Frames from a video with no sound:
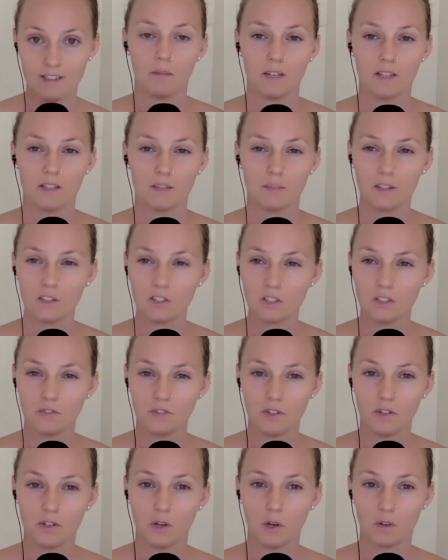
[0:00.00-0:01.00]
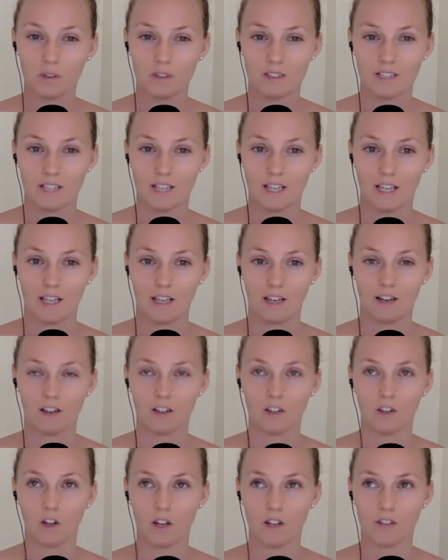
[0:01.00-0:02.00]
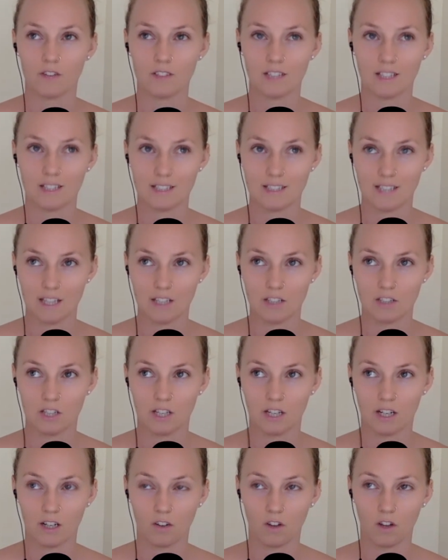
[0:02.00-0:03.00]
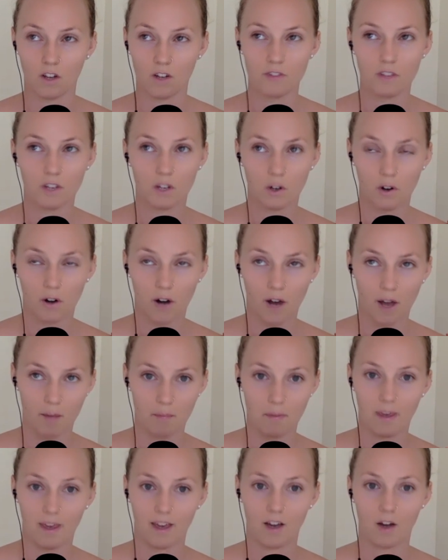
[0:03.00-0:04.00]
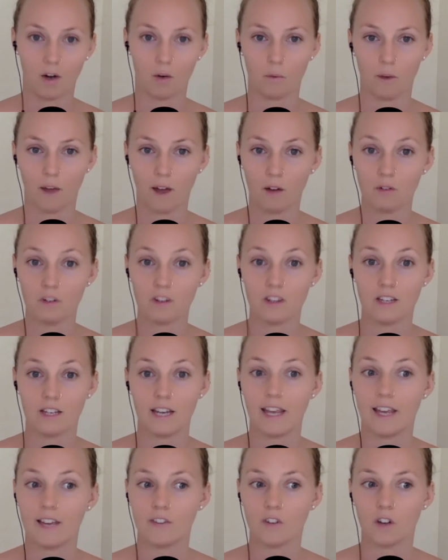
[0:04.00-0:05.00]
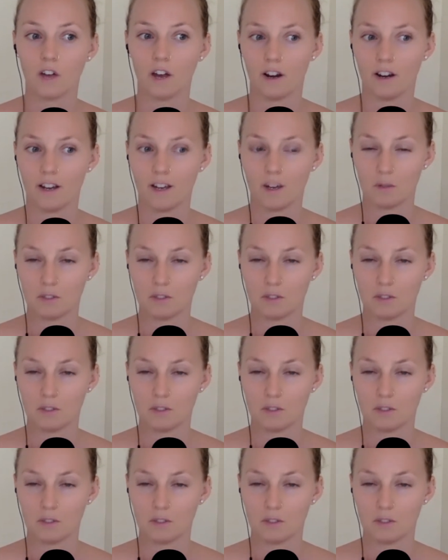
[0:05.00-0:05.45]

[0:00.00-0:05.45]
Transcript: but especially if you're noticing a lot of sensation and a lot of the cramping around the navel area,